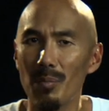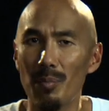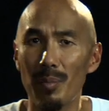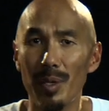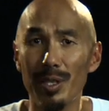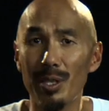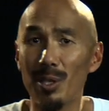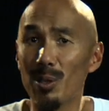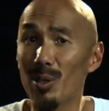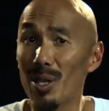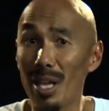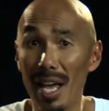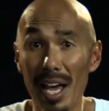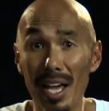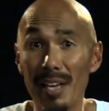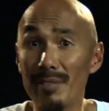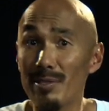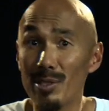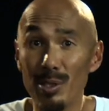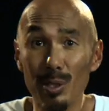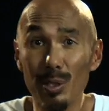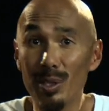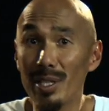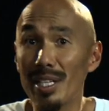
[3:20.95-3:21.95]
but their
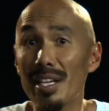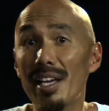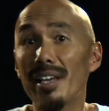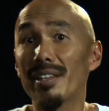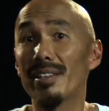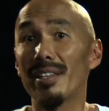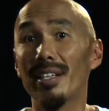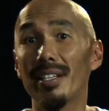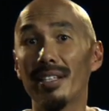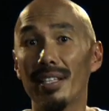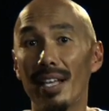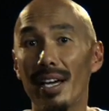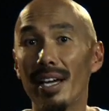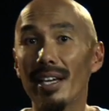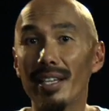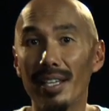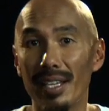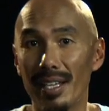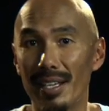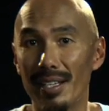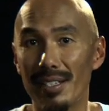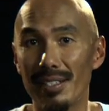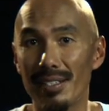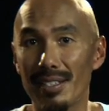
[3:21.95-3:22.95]
lives look nothing like
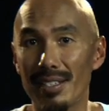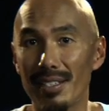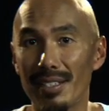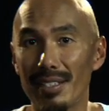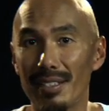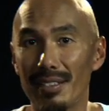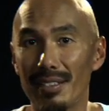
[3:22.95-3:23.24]
his.